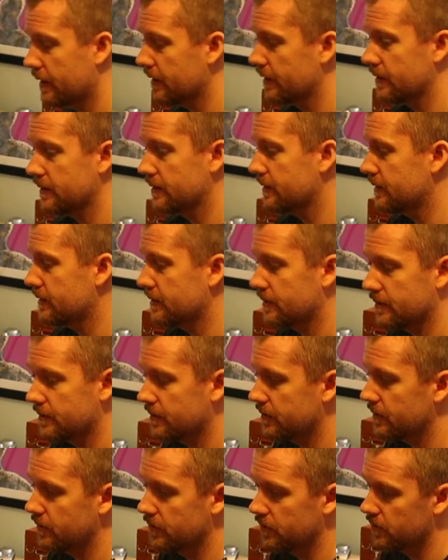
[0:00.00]

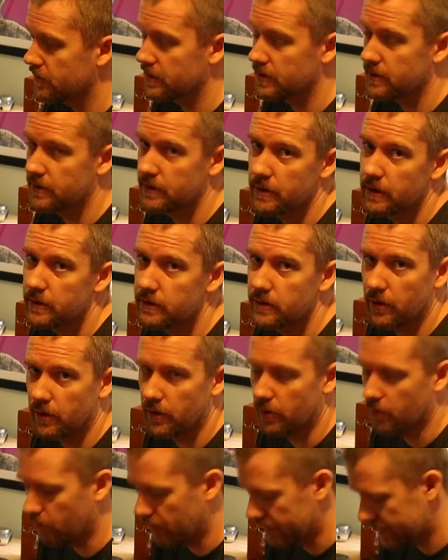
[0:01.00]
because you just don't
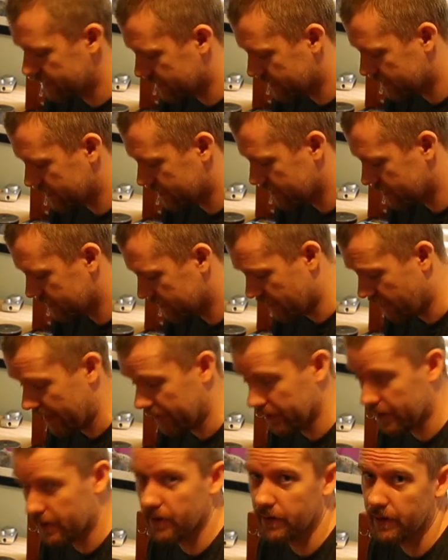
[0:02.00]
know what's
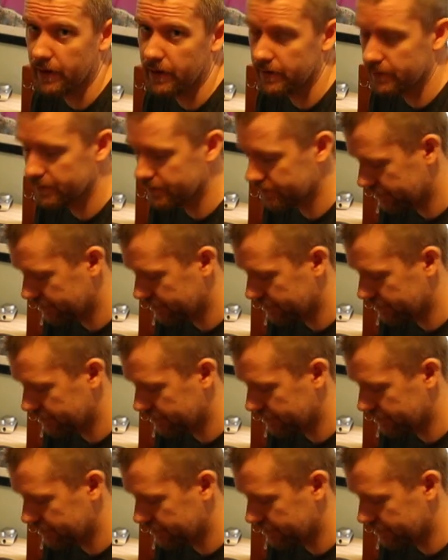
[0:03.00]
around the corner.